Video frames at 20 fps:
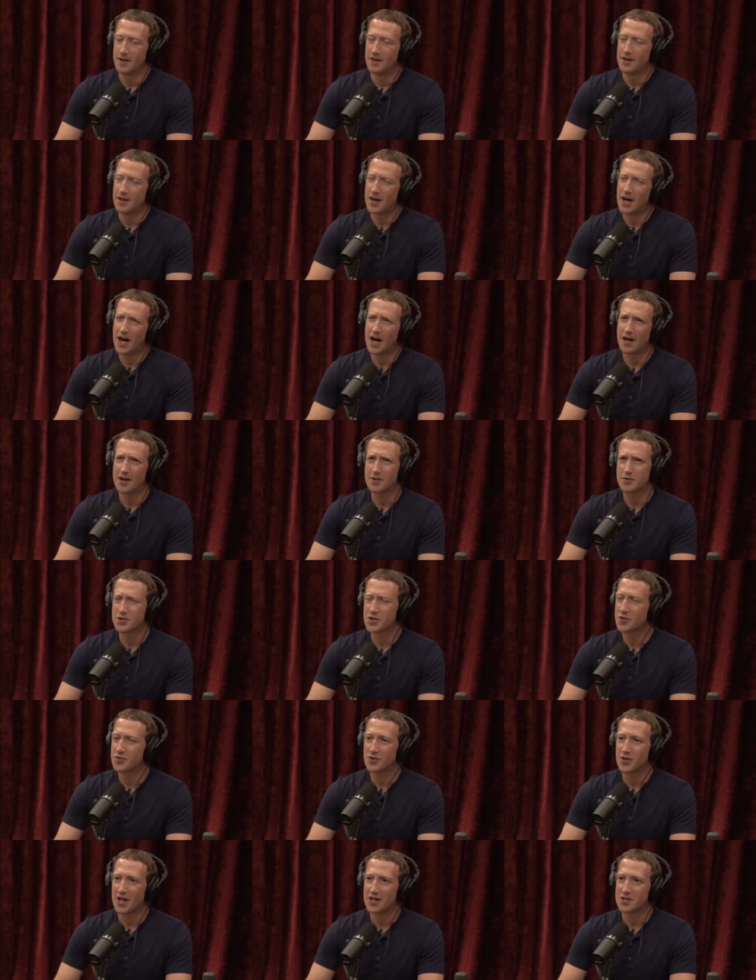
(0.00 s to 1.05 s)
It was in the
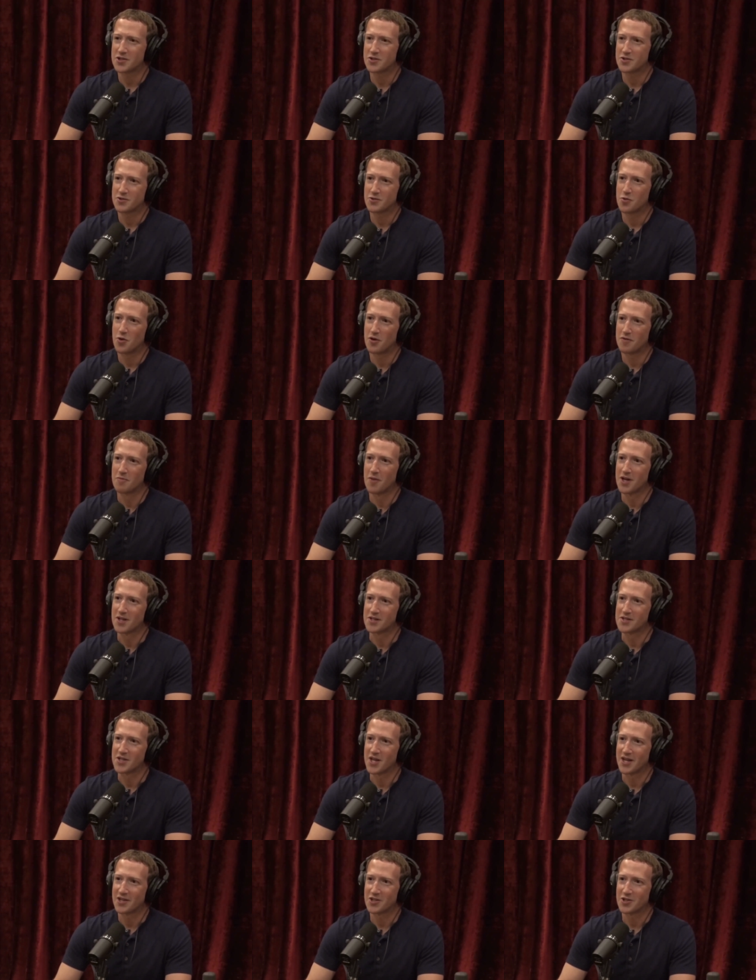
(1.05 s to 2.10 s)
last 12 months,
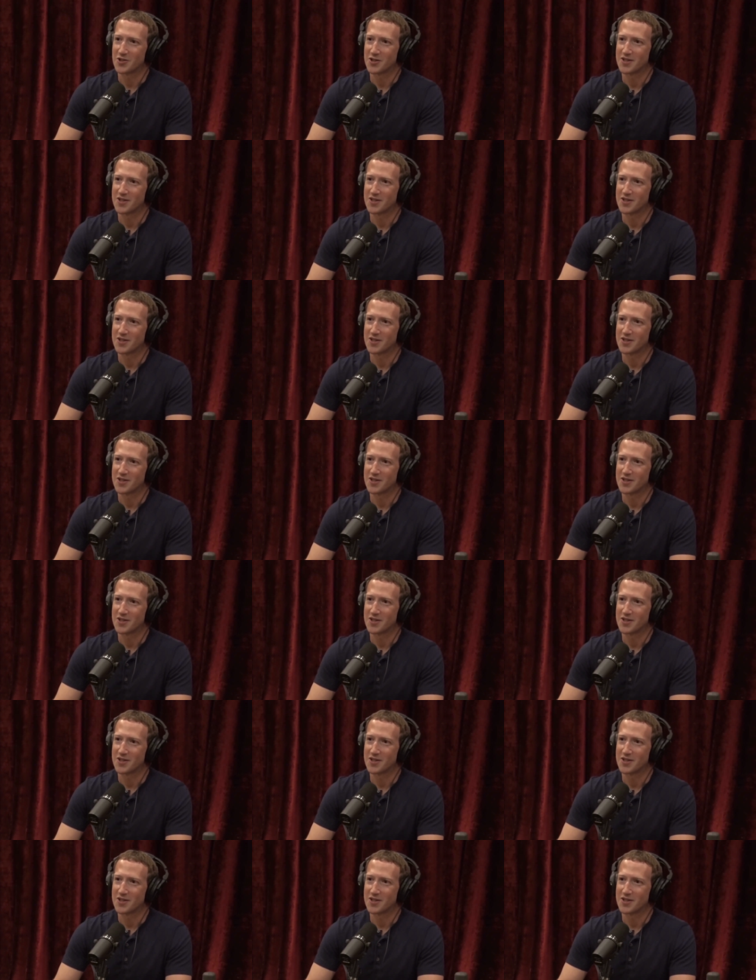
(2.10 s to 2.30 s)
actually.